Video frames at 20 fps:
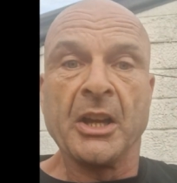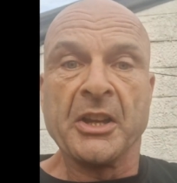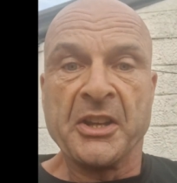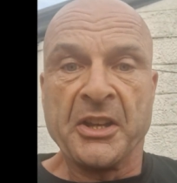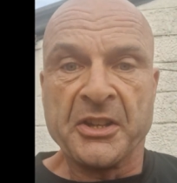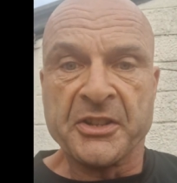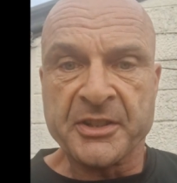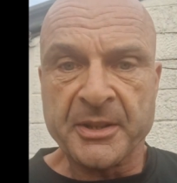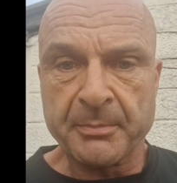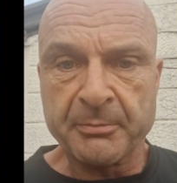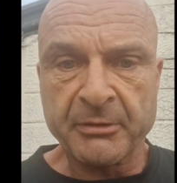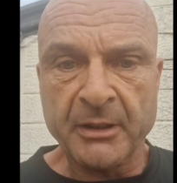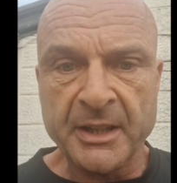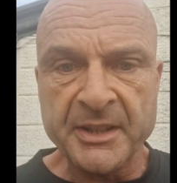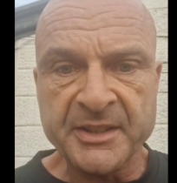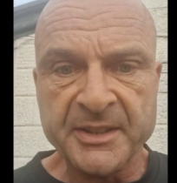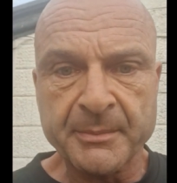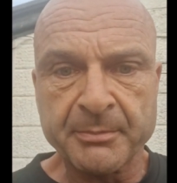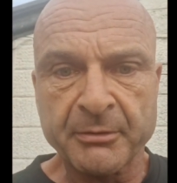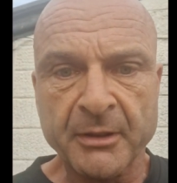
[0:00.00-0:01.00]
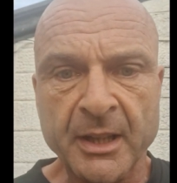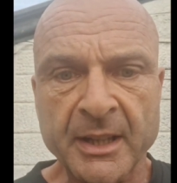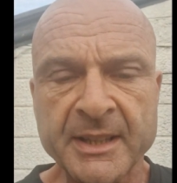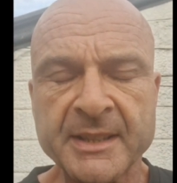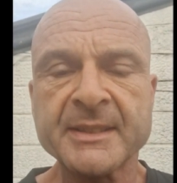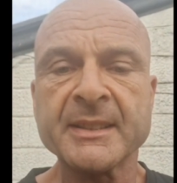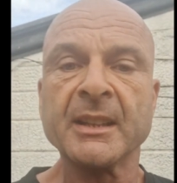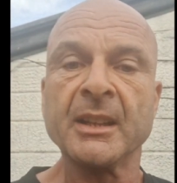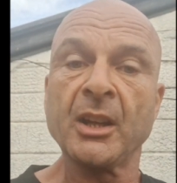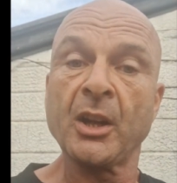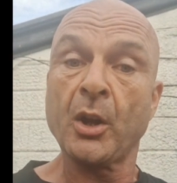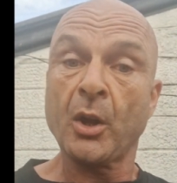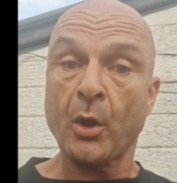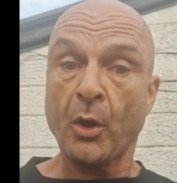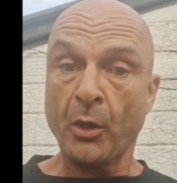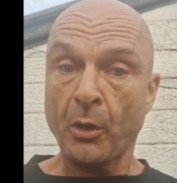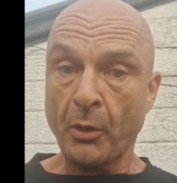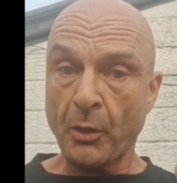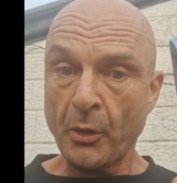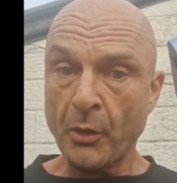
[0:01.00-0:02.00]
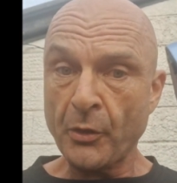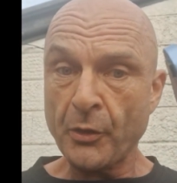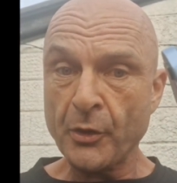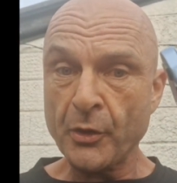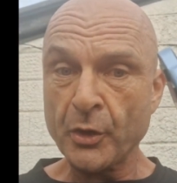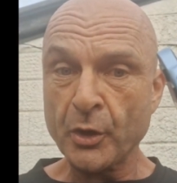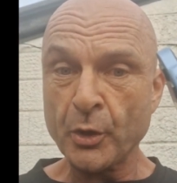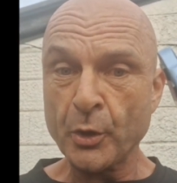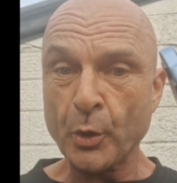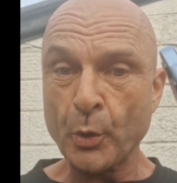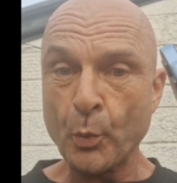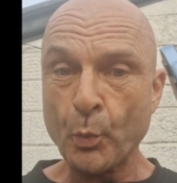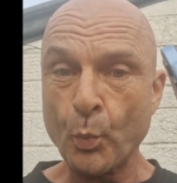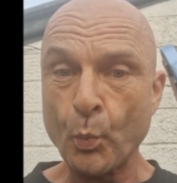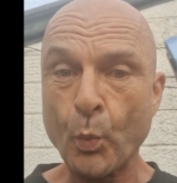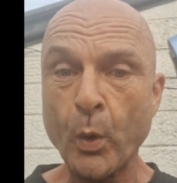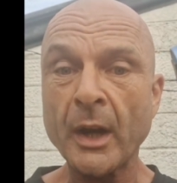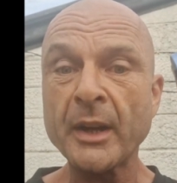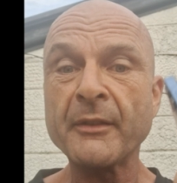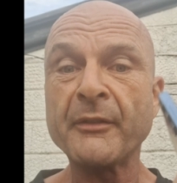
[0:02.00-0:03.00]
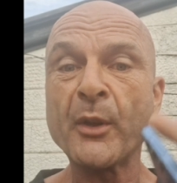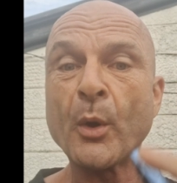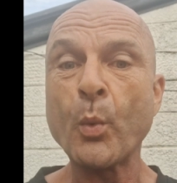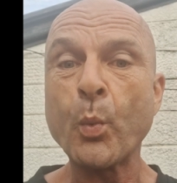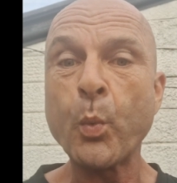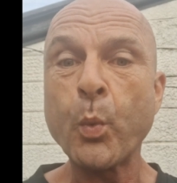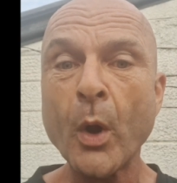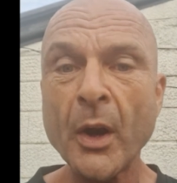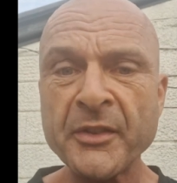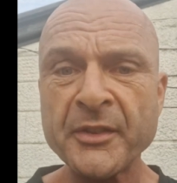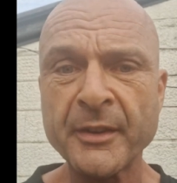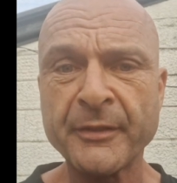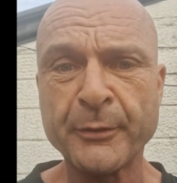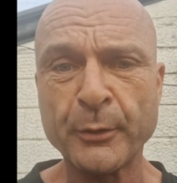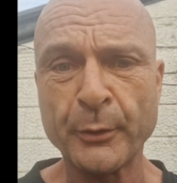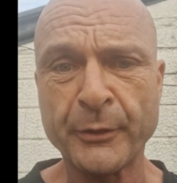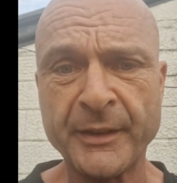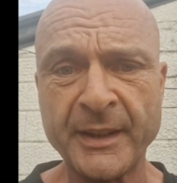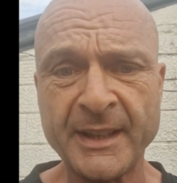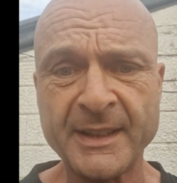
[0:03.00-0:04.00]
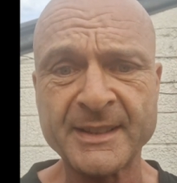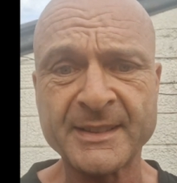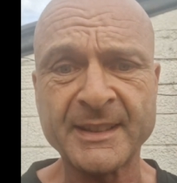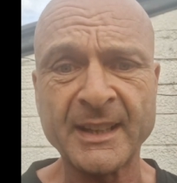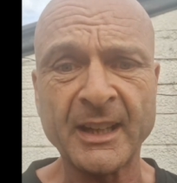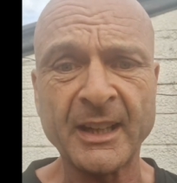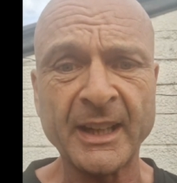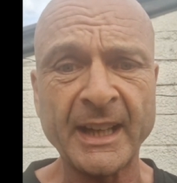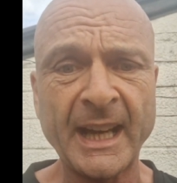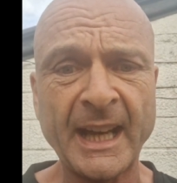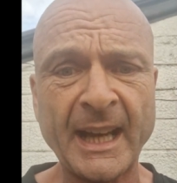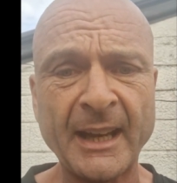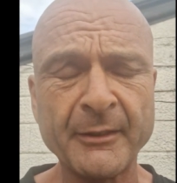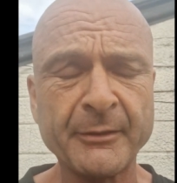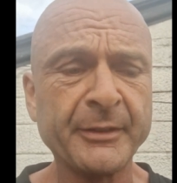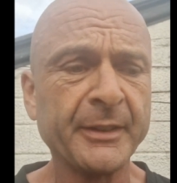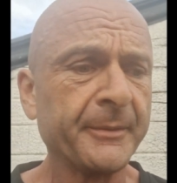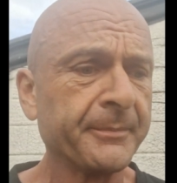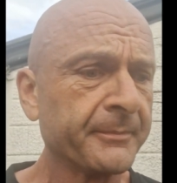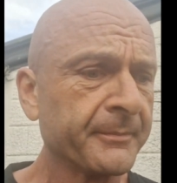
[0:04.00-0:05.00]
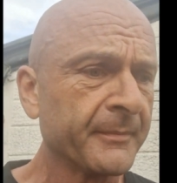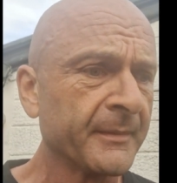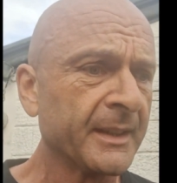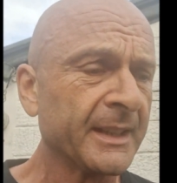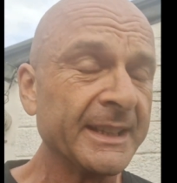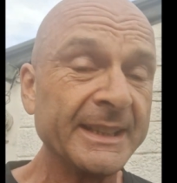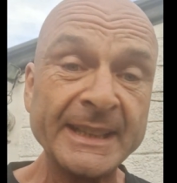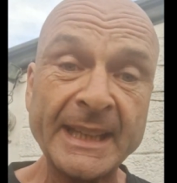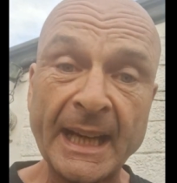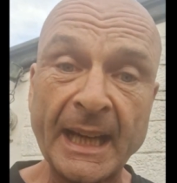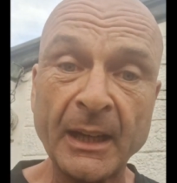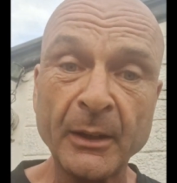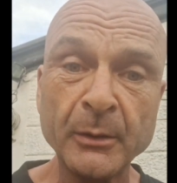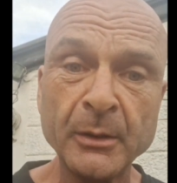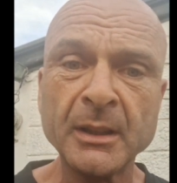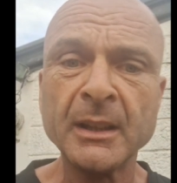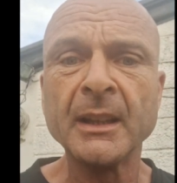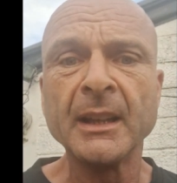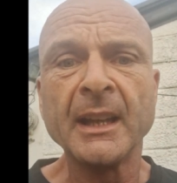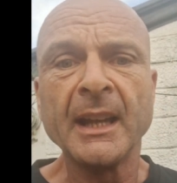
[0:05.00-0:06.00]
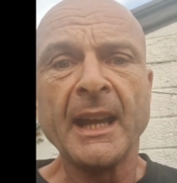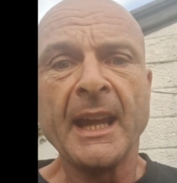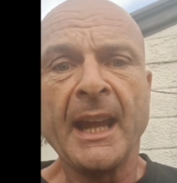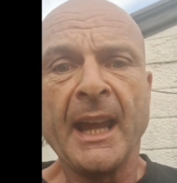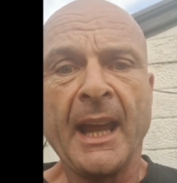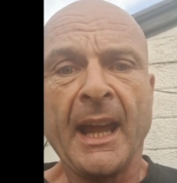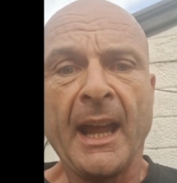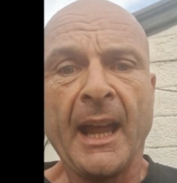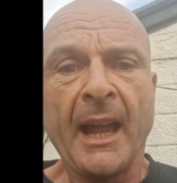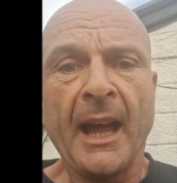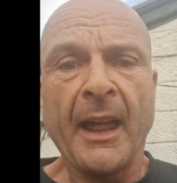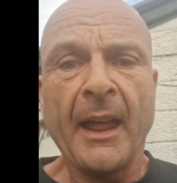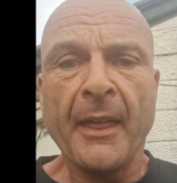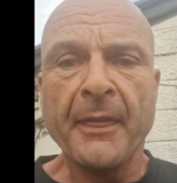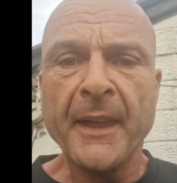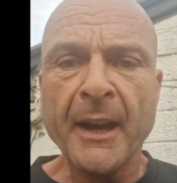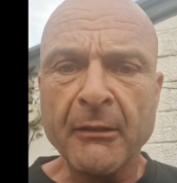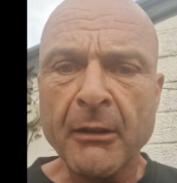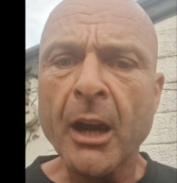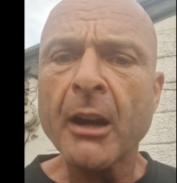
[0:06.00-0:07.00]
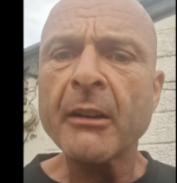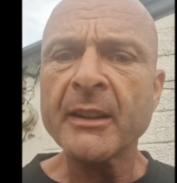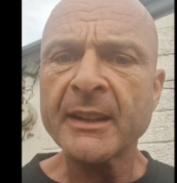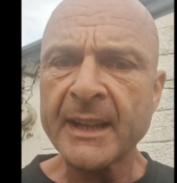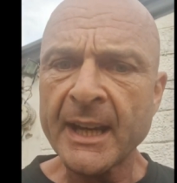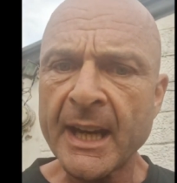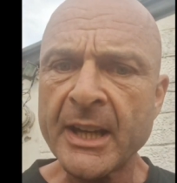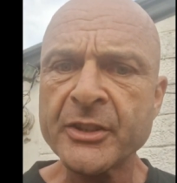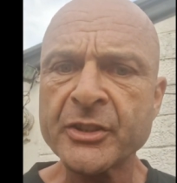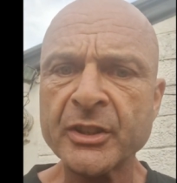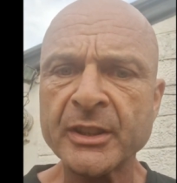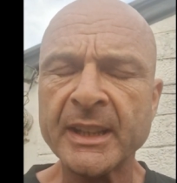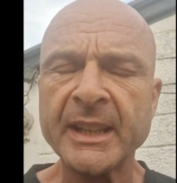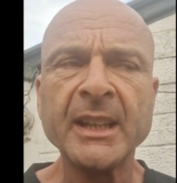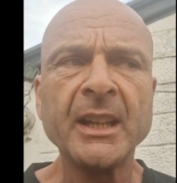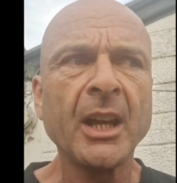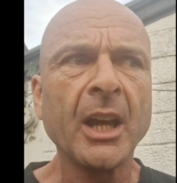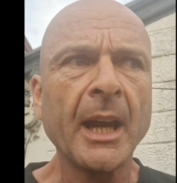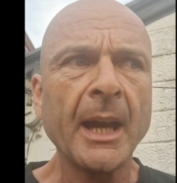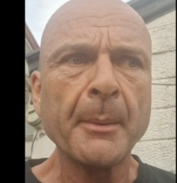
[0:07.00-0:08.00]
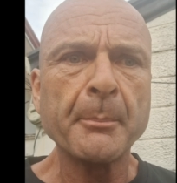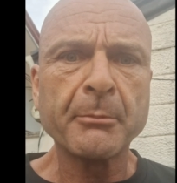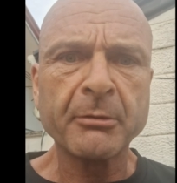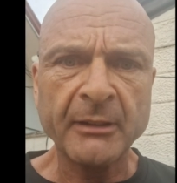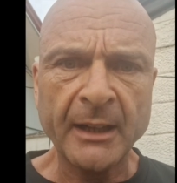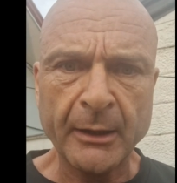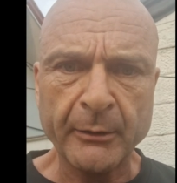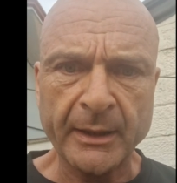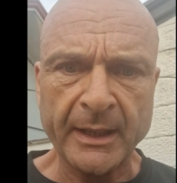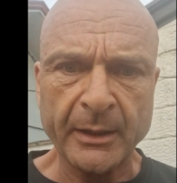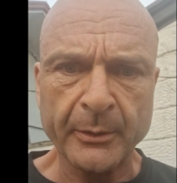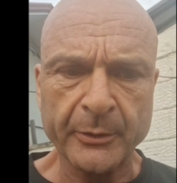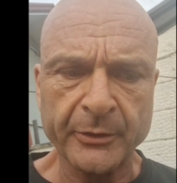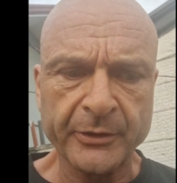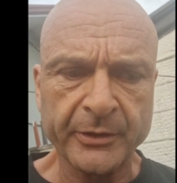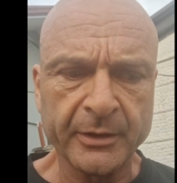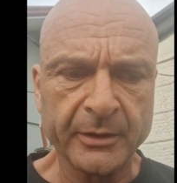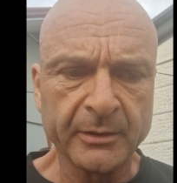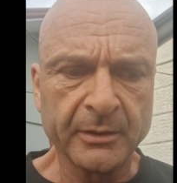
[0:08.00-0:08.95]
Surprise, surprise. One of the wonderful things that I have now, there are occasionally brownouts.